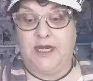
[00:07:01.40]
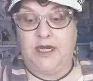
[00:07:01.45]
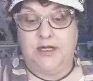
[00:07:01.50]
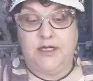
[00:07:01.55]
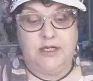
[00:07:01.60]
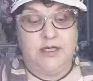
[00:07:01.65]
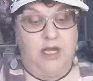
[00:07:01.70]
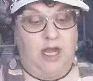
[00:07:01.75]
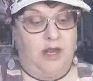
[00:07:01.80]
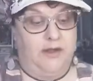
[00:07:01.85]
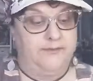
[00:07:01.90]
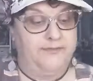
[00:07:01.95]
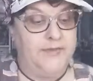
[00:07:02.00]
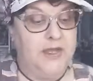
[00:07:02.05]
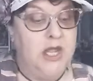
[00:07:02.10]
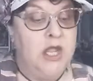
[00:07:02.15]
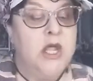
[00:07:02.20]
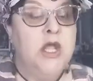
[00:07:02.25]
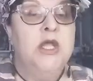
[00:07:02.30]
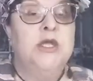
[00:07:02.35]
you go.
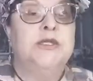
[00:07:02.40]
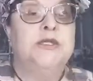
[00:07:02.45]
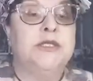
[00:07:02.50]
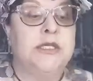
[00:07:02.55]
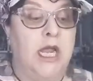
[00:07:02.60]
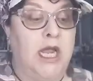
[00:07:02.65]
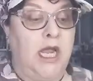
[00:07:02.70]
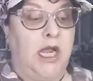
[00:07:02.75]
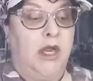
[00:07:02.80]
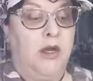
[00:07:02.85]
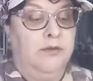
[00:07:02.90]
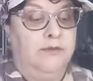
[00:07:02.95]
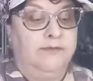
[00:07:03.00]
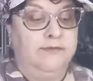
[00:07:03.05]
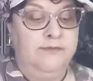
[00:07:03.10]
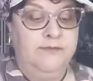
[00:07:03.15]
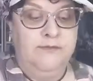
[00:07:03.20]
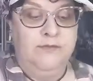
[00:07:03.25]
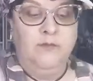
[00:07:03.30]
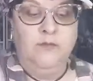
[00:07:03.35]
So
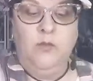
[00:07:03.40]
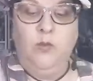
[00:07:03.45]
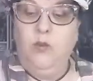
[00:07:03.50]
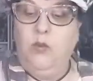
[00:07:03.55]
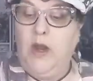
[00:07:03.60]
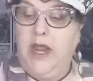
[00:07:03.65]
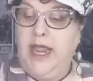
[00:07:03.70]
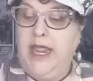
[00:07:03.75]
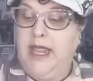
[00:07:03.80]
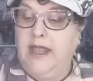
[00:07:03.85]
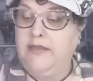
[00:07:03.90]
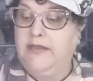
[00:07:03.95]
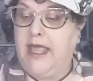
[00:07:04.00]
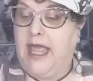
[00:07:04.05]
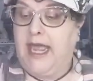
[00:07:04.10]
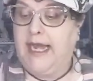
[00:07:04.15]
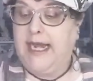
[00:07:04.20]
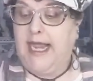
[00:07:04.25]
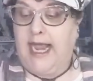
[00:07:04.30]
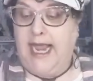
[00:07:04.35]
when
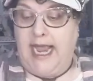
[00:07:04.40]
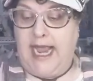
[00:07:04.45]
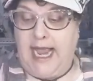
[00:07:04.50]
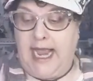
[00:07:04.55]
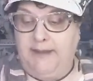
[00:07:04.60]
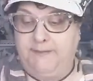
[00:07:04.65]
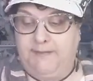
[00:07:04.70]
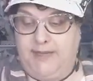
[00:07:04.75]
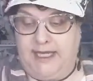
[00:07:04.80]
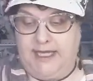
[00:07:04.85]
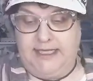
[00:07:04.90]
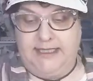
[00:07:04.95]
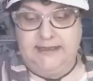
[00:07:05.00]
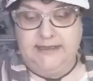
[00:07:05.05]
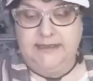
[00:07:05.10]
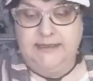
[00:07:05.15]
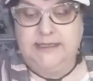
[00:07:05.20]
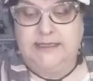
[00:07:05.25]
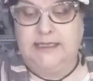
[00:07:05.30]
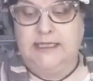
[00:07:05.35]
that
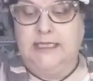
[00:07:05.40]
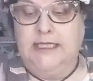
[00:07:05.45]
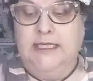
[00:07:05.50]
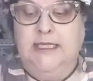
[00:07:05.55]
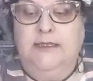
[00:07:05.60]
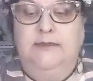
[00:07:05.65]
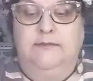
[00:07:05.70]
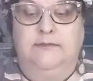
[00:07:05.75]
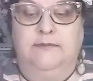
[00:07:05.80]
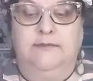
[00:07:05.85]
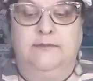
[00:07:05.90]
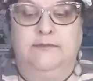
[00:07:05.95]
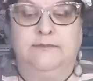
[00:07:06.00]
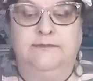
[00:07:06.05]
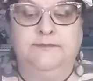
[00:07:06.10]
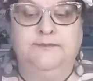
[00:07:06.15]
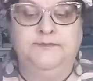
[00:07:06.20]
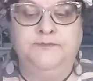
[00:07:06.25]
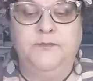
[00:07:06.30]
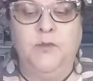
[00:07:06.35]
happens,
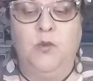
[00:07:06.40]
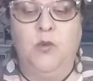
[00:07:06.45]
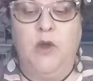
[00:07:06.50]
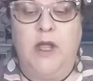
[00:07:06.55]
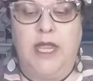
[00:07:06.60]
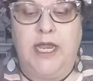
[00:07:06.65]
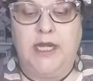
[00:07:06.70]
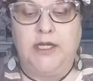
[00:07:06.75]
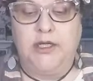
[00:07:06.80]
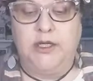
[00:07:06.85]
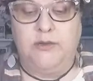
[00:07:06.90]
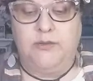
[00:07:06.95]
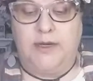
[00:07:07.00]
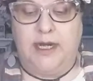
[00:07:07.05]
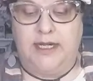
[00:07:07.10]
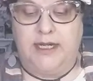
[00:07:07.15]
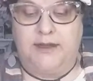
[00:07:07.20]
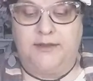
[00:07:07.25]
when you run it